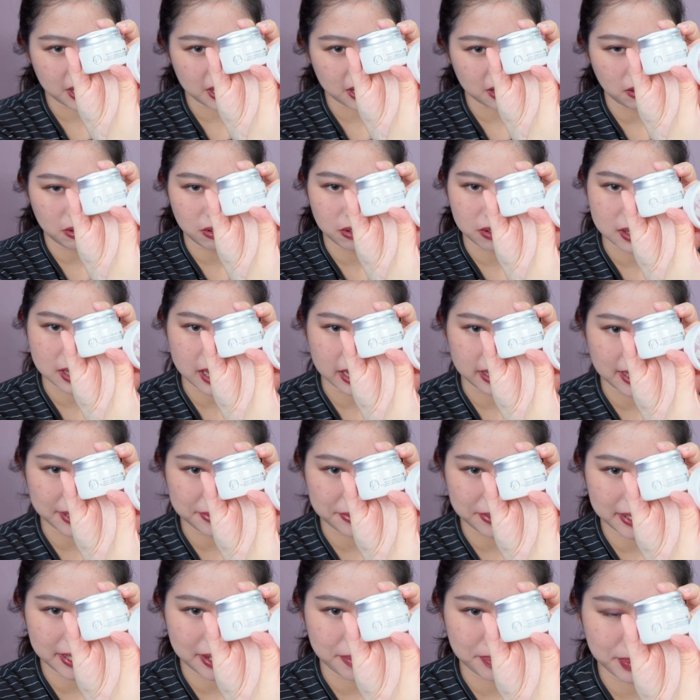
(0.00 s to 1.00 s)
it looks like
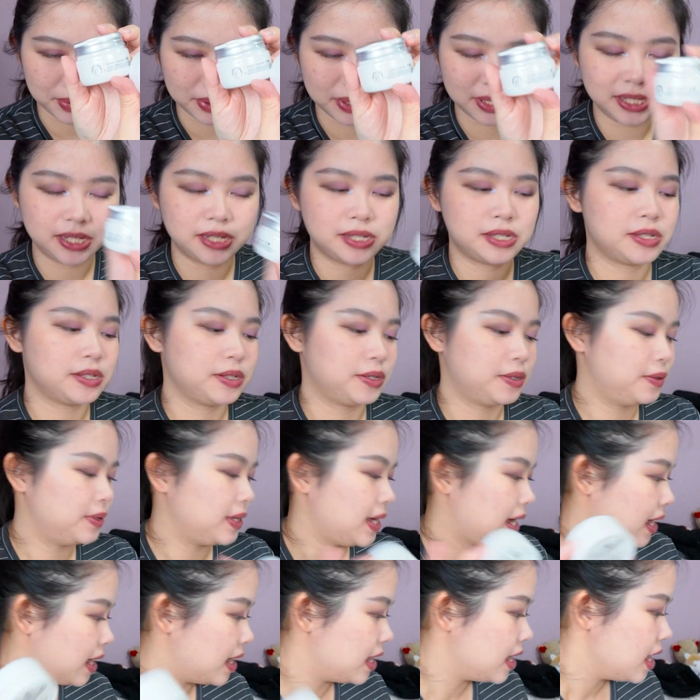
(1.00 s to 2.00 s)
different companies. So
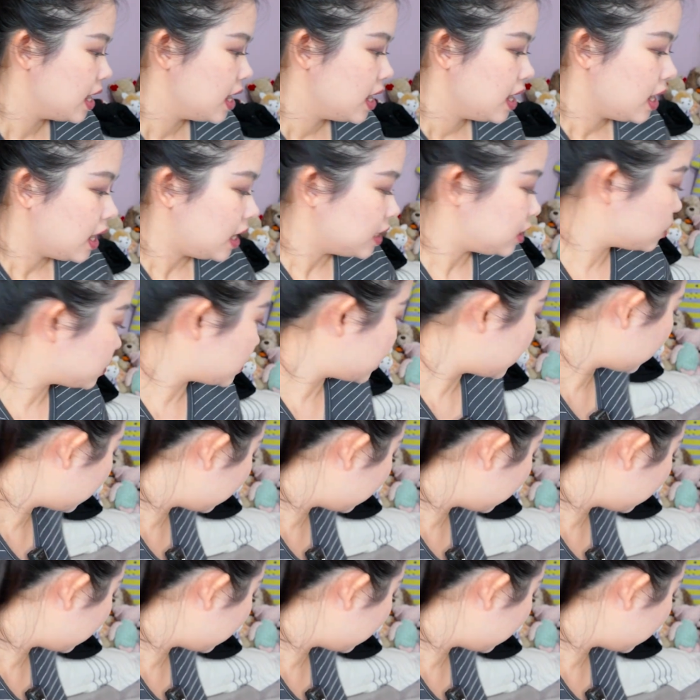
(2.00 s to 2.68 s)
yeah, just want